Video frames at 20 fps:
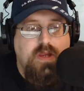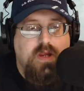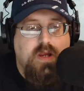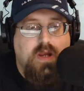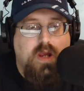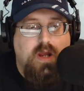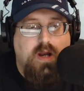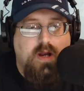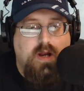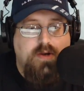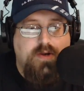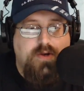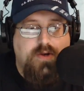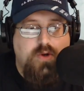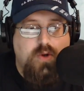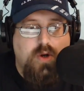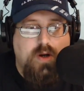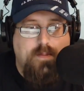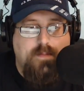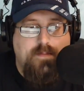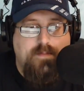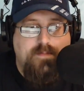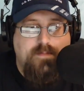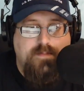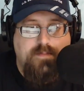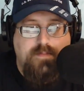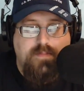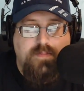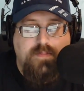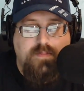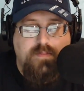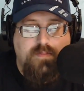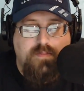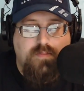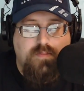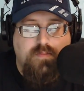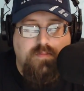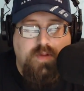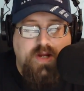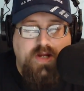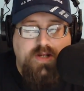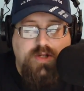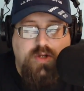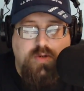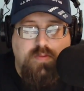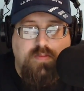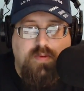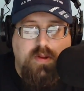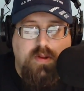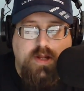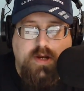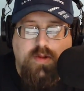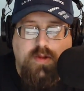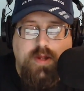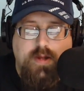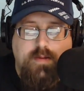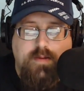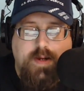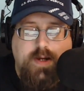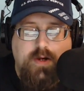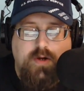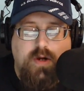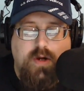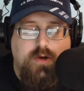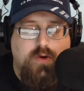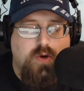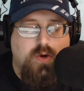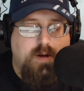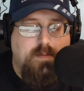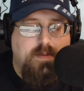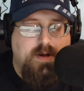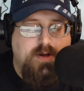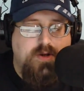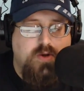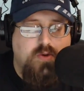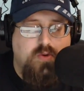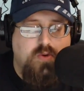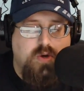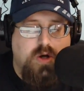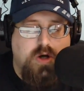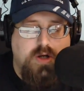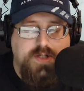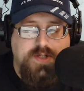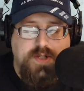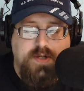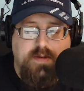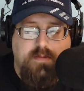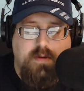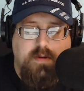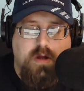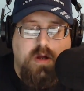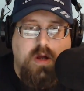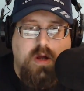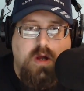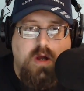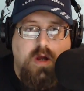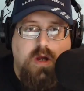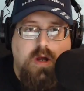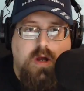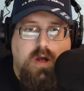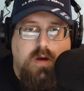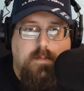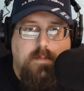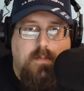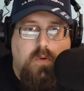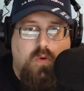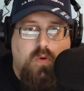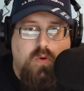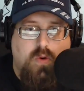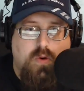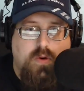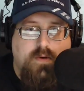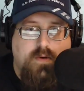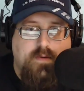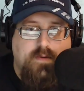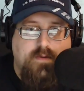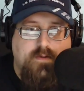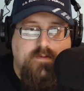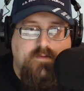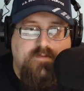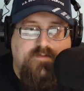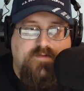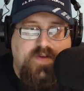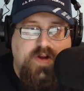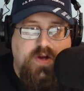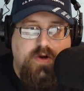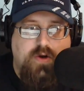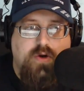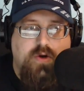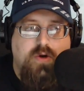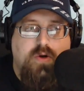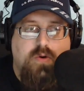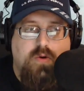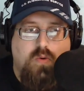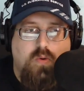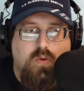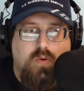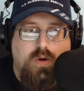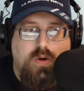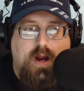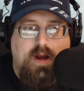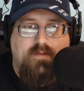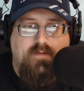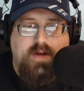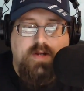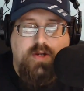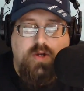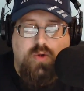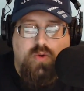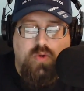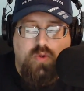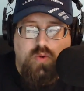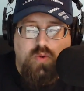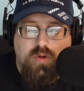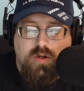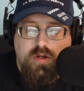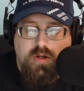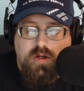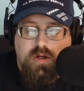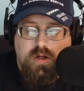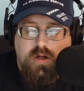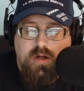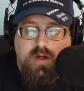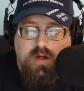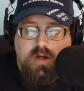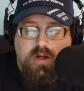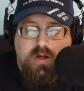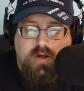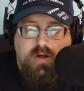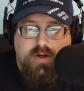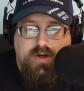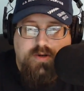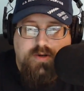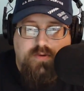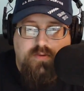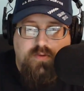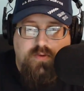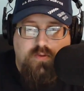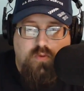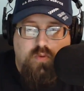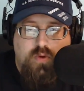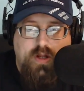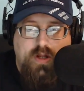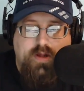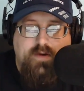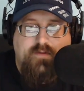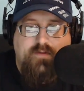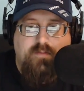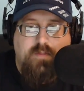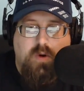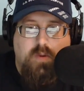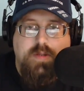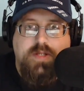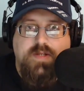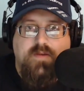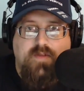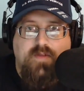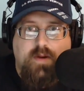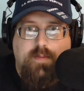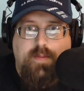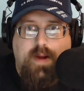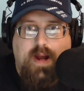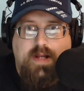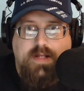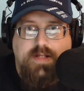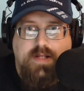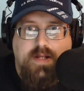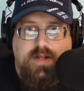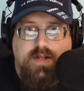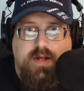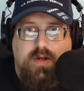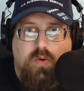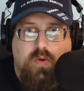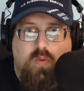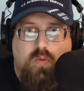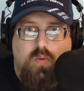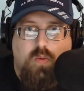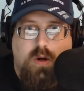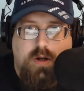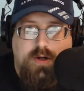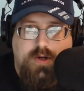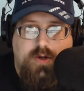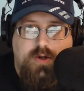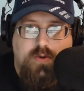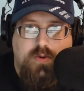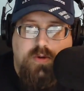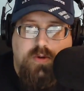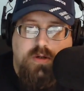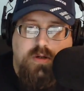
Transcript: And I do not mean to belittle them here. I do not mean to cause them more fear or having to relive moments of their past that they don't want to.